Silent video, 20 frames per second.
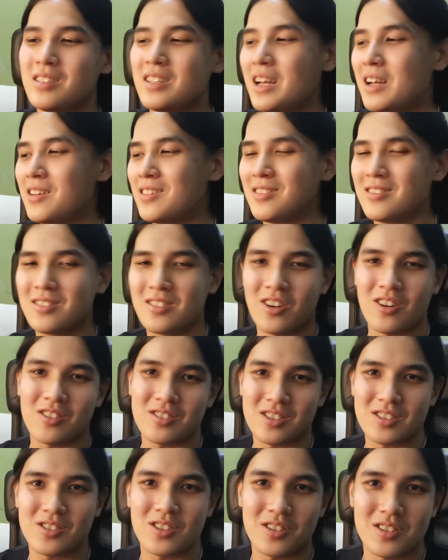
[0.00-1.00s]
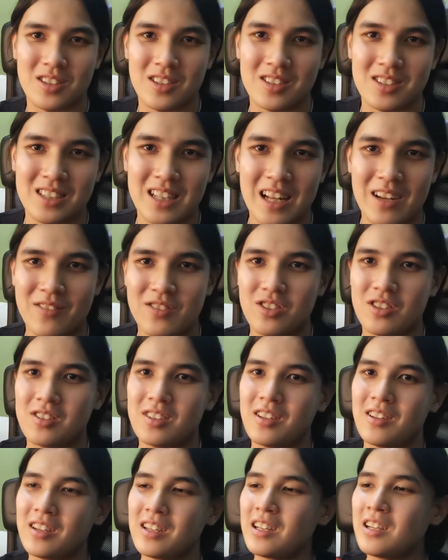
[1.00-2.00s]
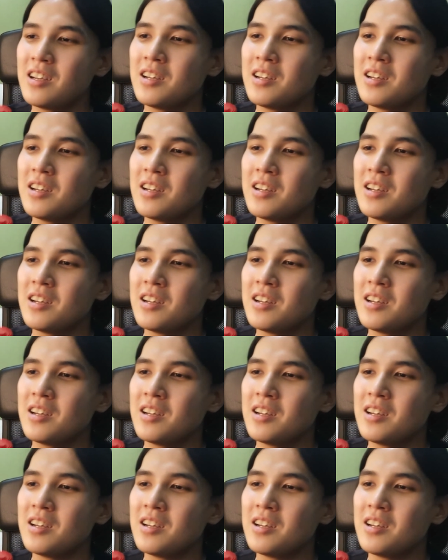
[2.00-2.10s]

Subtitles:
that causes all this layer shifting.